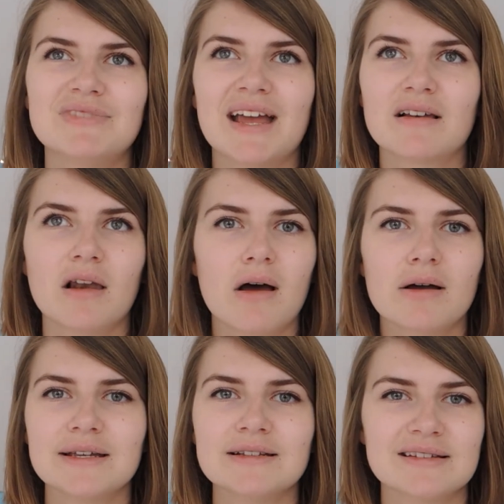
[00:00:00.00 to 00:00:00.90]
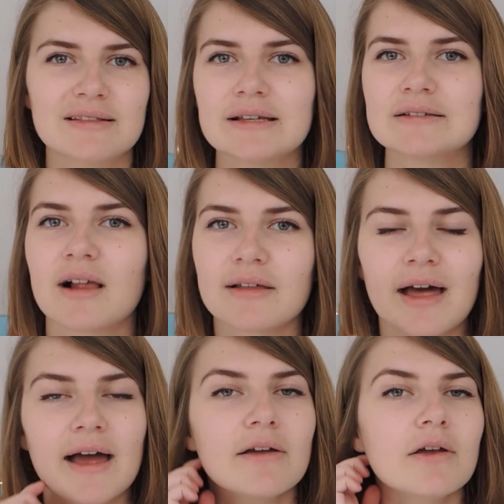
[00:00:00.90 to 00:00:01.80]
deadlines and things like
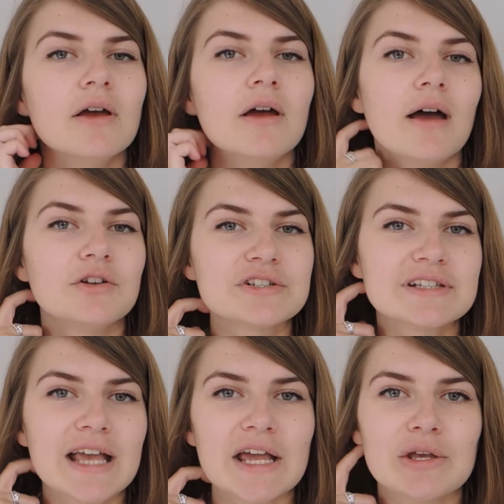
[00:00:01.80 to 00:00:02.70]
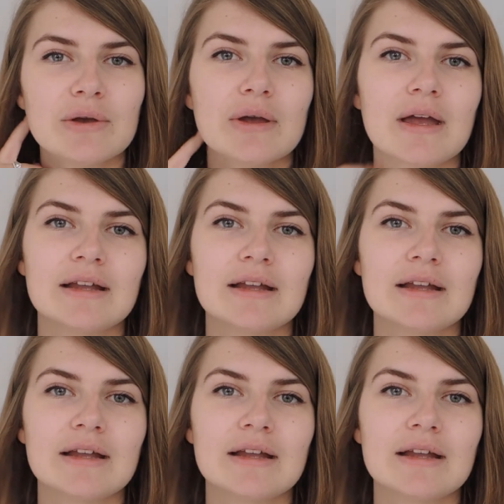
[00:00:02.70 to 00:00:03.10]
that, just to get you